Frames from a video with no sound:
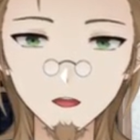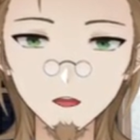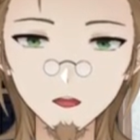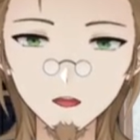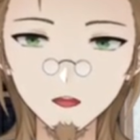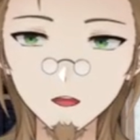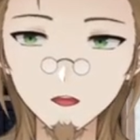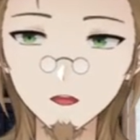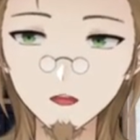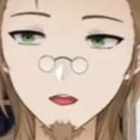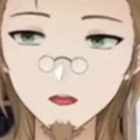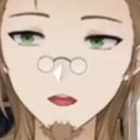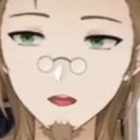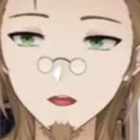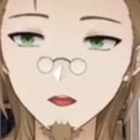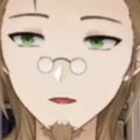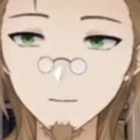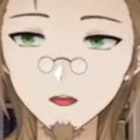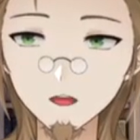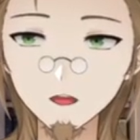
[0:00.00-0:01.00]
Ladies and
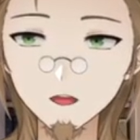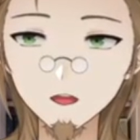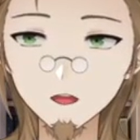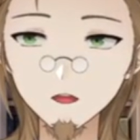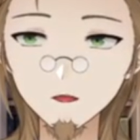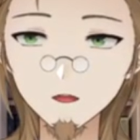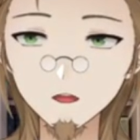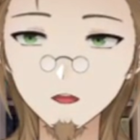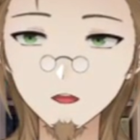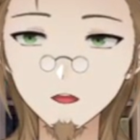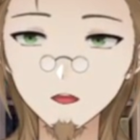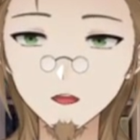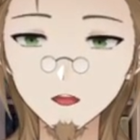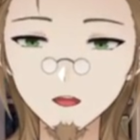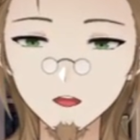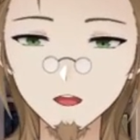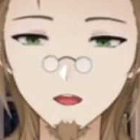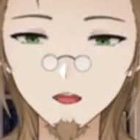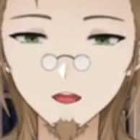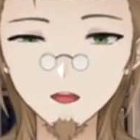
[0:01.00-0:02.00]
gentlemen, it's the time again to
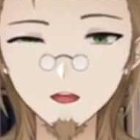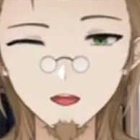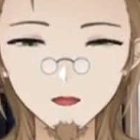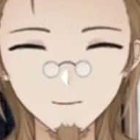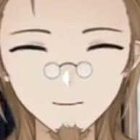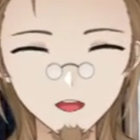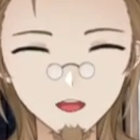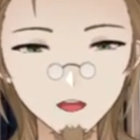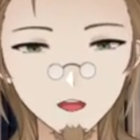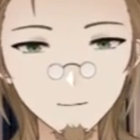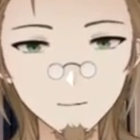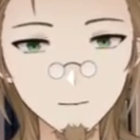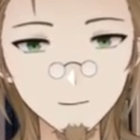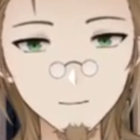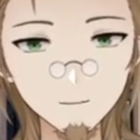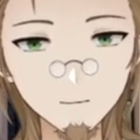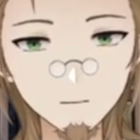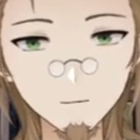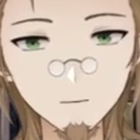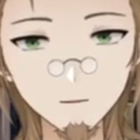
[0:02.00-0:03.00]
talk about
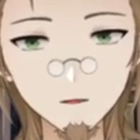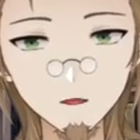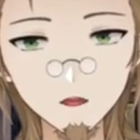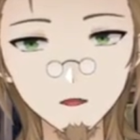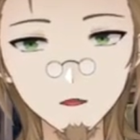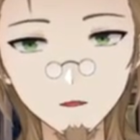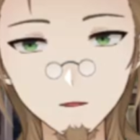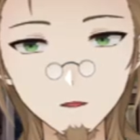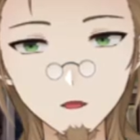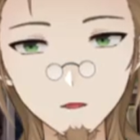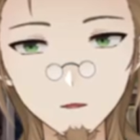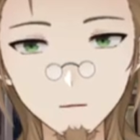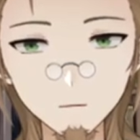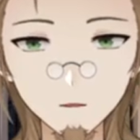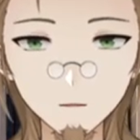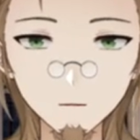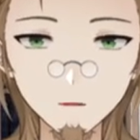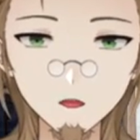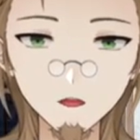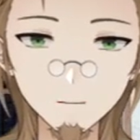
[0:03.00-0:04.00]

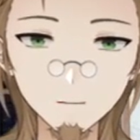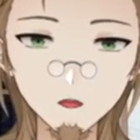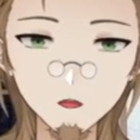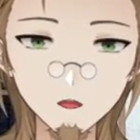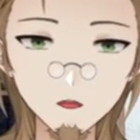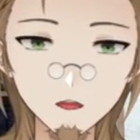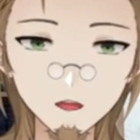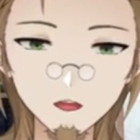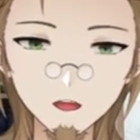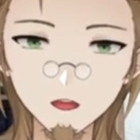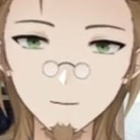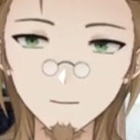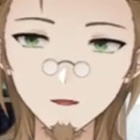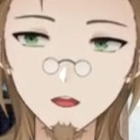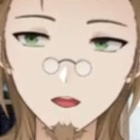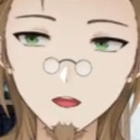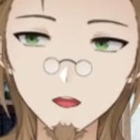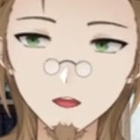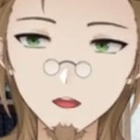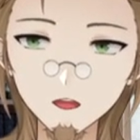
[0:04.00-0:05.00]
one more
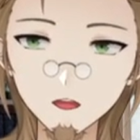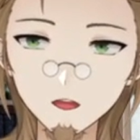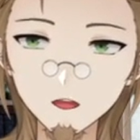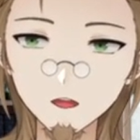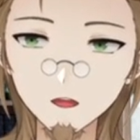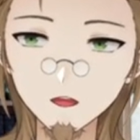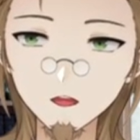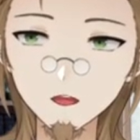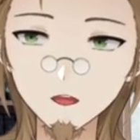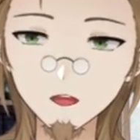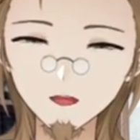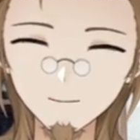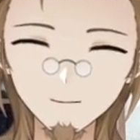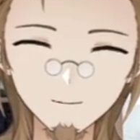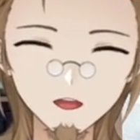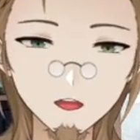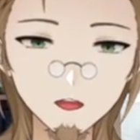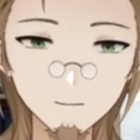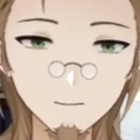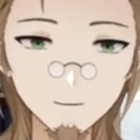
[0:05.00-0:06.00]
anime
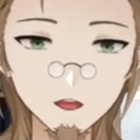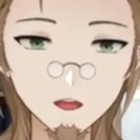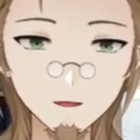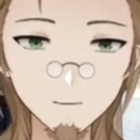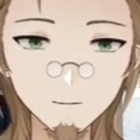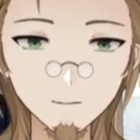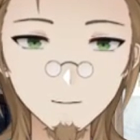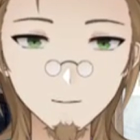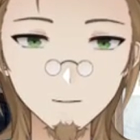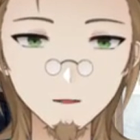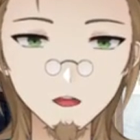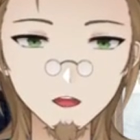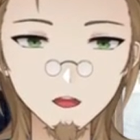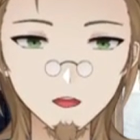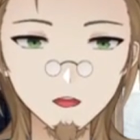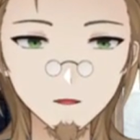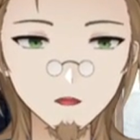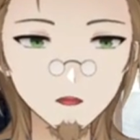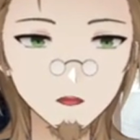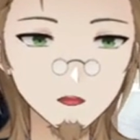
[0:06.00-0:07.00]
from the spring
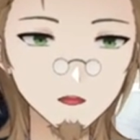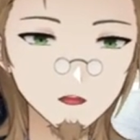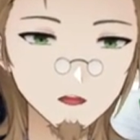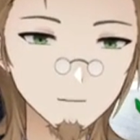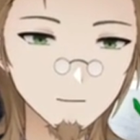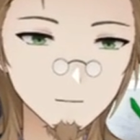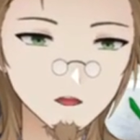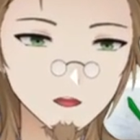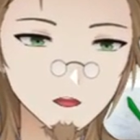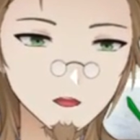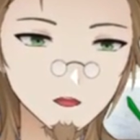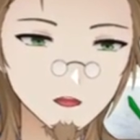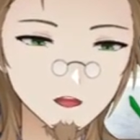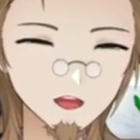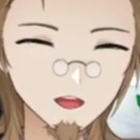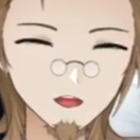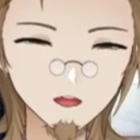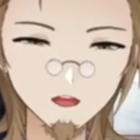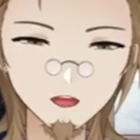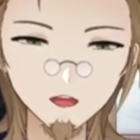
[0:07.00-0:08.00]
2025
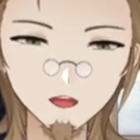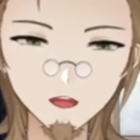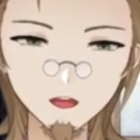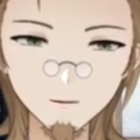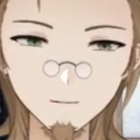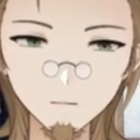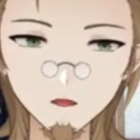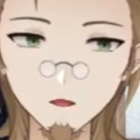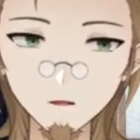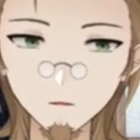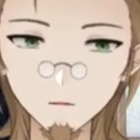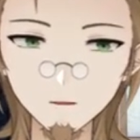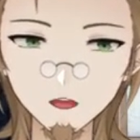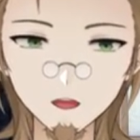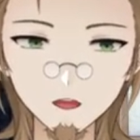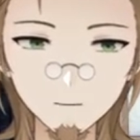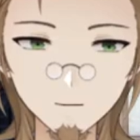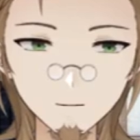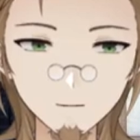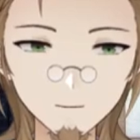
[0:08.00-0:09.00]
uh, two, not
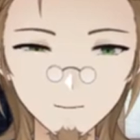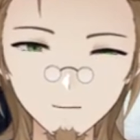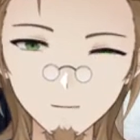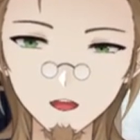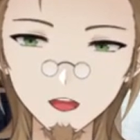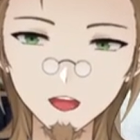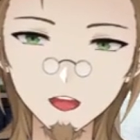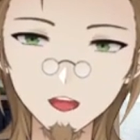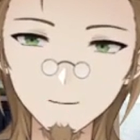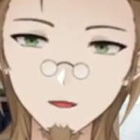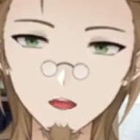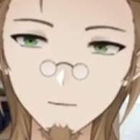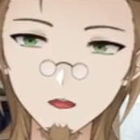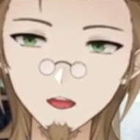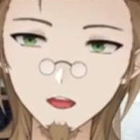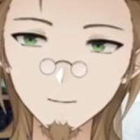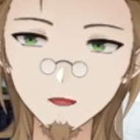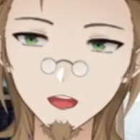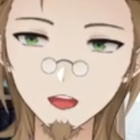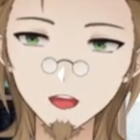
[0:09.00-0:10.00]
2025. I don't know why I
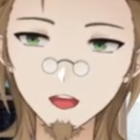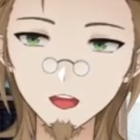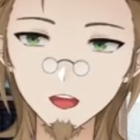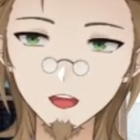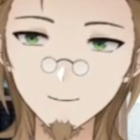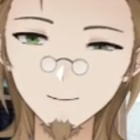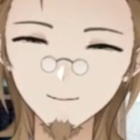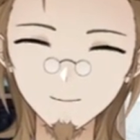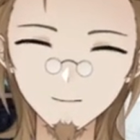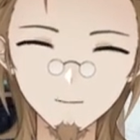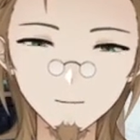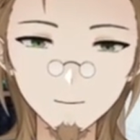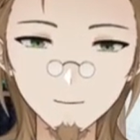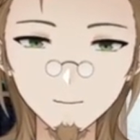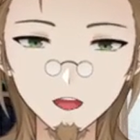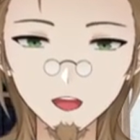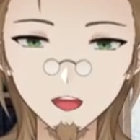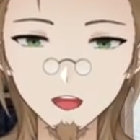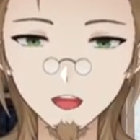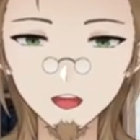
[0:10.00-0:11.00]
was thinking that
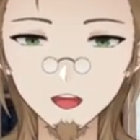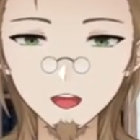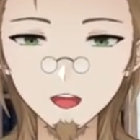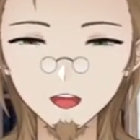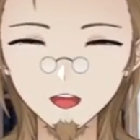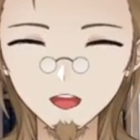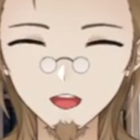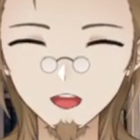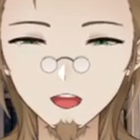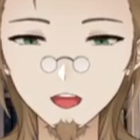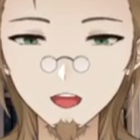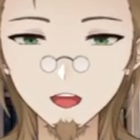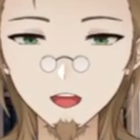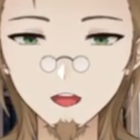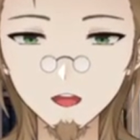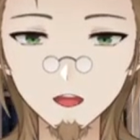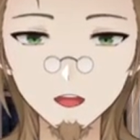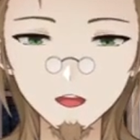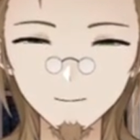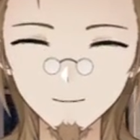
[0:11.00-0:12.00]
uh,
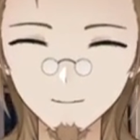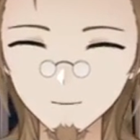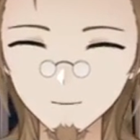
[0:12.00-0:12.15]
season.